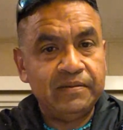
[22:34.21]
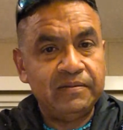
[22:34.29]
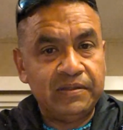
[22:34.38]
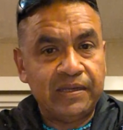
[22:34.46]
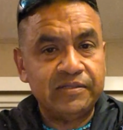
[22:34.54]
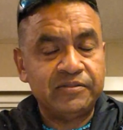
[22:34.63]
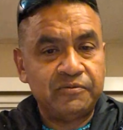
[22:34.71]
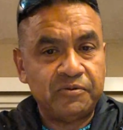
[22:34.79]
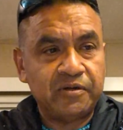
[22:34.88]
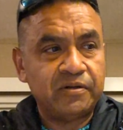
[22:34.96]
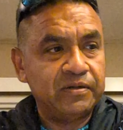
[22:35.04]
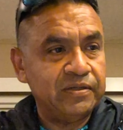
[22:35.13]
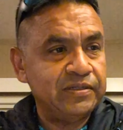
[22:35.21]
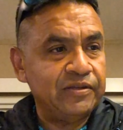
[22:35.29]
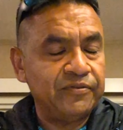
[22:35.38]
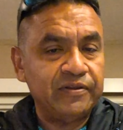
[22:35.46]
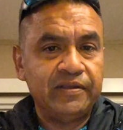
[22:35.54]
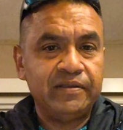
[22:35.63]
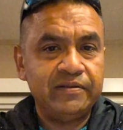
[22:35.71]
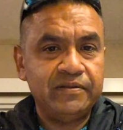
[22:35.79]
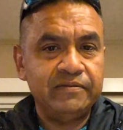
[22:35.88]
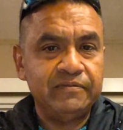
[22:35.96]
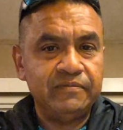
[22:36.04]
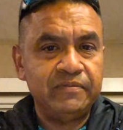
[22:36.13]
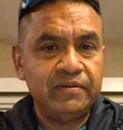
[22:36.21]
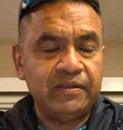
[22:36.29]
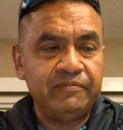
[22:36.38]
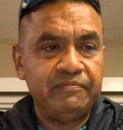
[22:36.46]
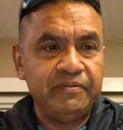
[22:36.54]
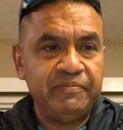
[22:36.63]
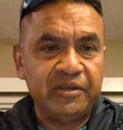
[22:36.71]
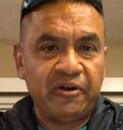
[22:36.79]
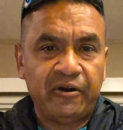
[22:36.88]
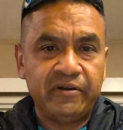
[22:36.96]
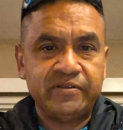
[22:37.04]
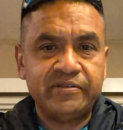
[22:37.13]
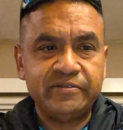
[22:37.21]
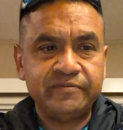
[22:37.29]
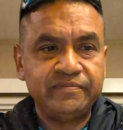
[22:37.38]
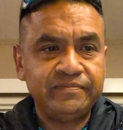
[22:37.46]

You guys are definitely, you have big hearts.